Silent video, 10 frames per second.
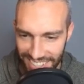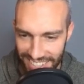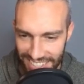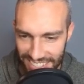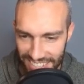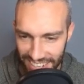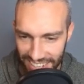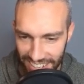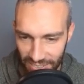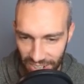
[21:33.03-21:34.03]

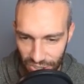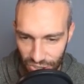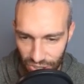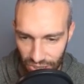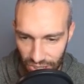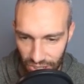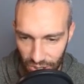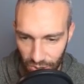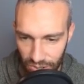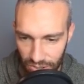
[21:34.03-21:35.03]
Zekan Rush
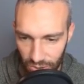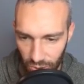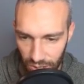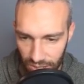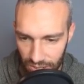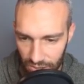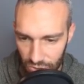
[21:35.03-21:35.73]
Low or